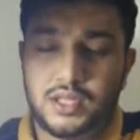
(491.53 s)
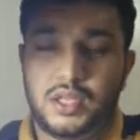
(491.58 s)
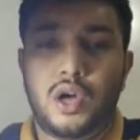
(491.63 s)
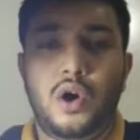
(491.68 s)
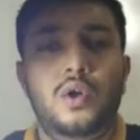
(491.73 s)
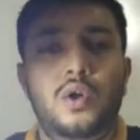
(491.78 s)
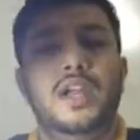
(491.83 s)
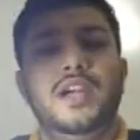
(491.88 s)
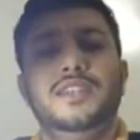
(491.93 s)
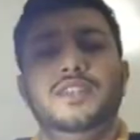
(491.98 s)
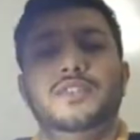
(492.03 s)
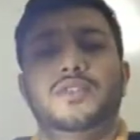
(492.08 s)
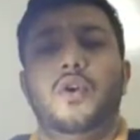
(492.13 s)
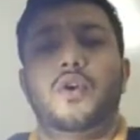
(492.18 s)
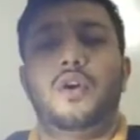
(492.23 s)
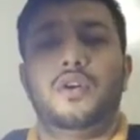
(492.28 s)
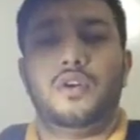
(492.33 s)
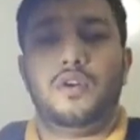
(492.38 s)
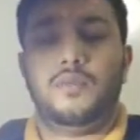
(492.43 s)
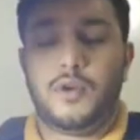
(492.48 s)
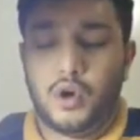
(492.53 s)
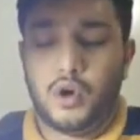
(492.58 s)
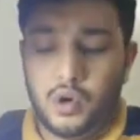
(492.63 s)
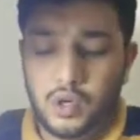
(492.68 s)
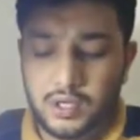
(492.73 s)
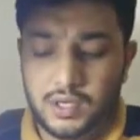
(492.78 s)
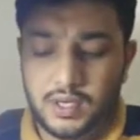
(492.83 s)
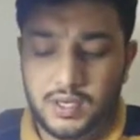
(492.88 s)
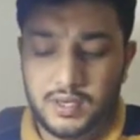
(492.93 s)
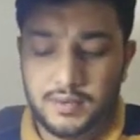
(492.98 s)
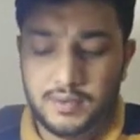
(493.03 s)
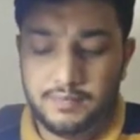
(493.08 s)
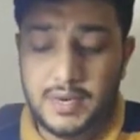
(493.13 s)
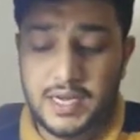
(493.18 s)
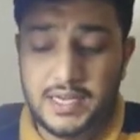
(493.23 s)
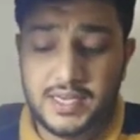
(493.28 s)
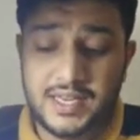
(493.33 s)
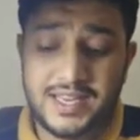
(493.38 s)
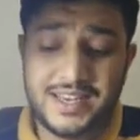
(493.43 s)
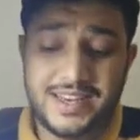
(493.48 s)
Now let's talk about
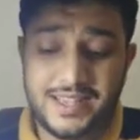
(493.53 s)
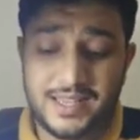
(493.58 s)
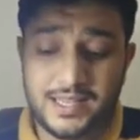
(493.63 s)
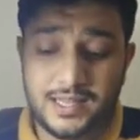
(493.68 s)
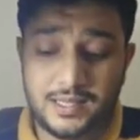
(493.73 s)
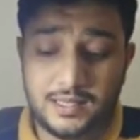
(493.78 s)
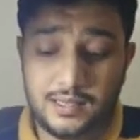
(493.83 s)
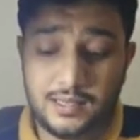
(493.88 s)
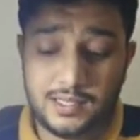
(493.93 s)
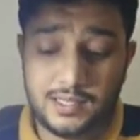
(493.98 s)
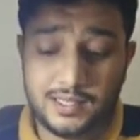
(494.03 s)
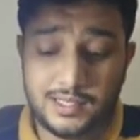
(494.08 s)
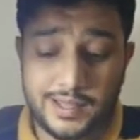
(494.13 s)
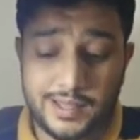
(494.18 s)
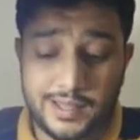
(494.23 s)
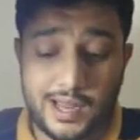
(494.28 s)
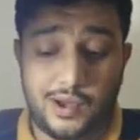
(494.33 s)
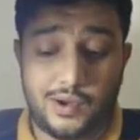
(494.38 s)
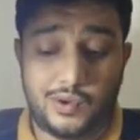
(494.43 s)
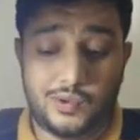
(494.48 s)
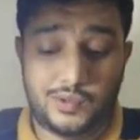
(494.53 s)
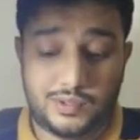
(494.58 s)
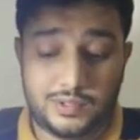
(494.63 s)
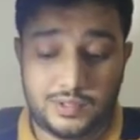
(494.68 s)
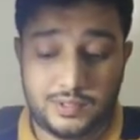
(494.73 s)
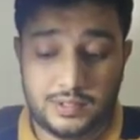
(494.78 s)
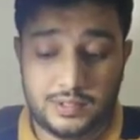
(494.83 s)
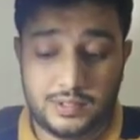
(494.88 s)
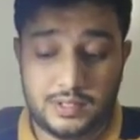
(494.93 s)
material noun.